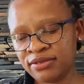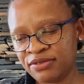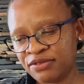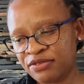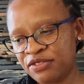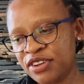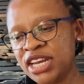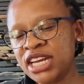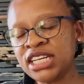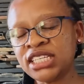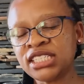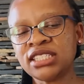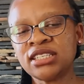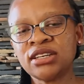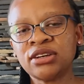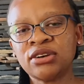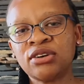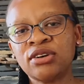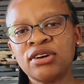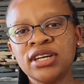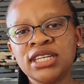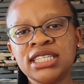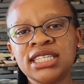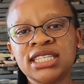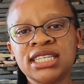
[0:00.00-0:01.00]
finish the
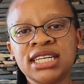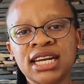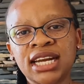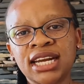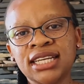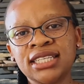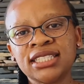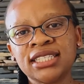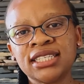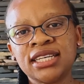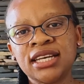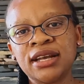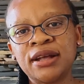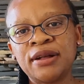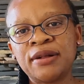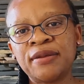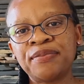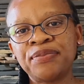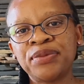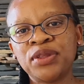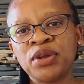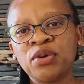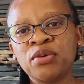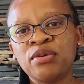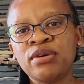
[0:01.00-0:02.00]
contract
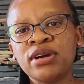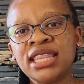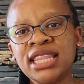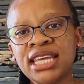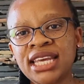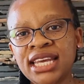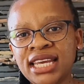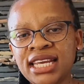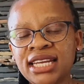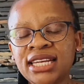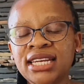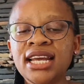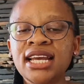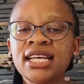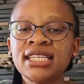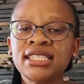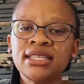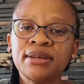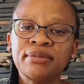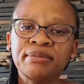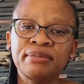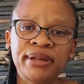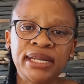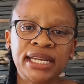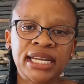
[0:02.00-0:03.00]
with it as
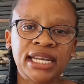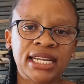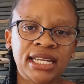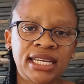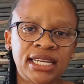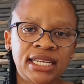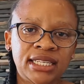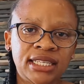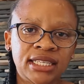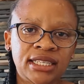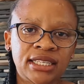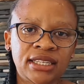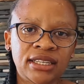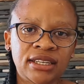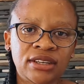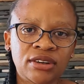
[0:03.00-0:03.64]
1 million.